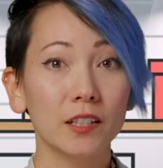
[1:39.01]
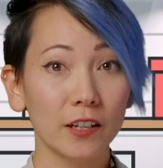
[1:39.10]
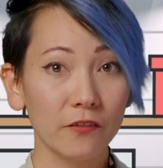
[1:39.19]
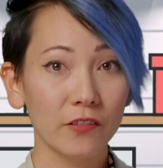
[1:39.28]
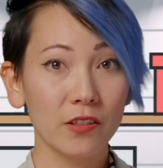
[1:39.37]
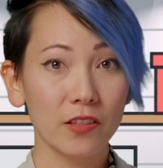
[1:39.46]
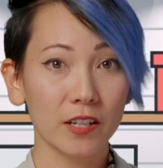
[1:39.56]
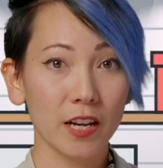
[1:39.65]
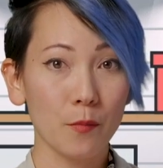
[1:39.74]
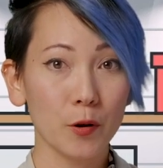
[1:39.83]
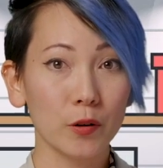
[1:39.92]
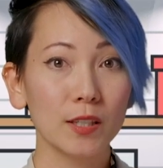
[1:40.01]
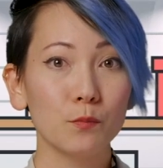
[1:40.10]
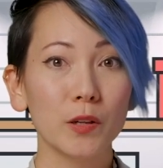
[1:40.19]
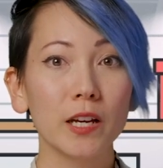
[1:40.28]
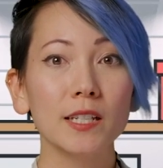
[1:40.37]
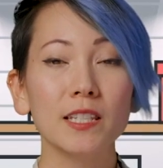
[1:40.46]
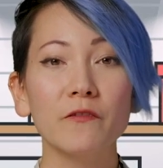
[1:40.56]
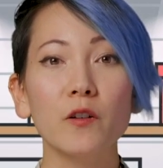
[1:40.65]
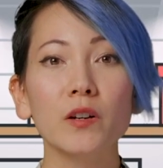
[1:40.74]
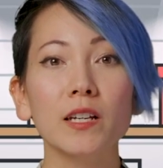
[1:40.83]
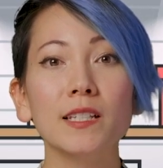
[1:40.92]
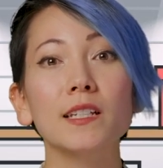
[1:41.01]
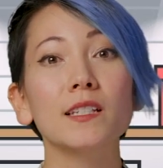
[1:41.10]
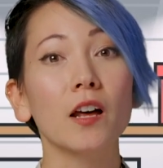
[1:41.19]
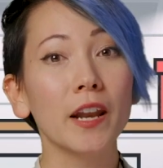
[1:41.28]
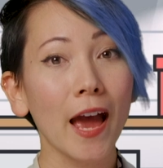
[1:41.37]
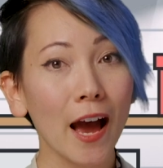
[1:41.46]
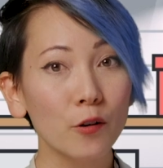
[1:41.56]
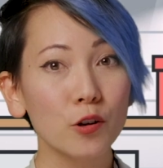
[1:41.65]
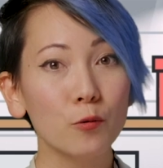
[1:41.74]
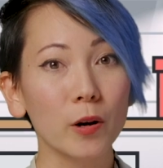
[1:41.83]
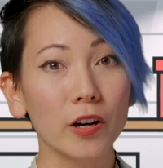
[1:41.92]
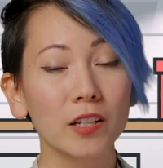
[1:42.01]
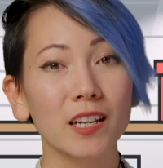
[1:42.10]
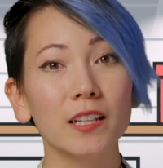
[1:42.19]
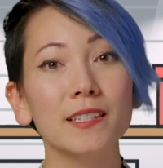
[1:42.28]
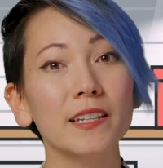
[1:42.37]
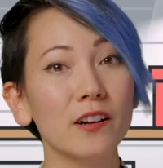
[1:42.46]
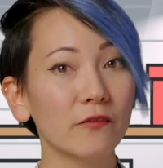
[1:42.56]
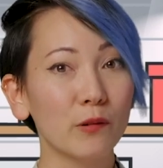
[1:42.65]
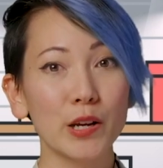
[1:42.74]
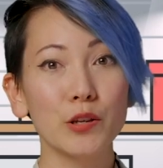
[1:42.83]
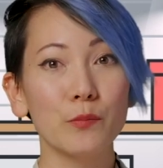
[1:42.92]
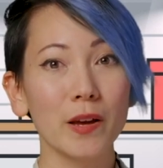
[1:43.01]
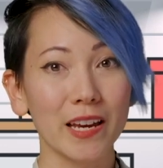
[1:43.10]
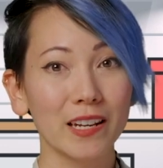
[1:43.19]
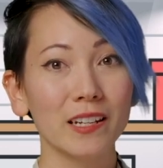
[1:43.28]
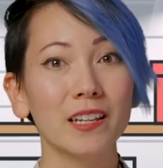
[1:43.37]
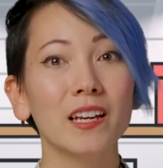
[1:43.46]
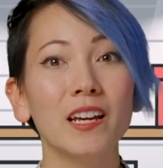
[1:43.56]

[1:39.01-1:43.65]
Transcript: Different than demos because the focus is on how you worked instead of what you made.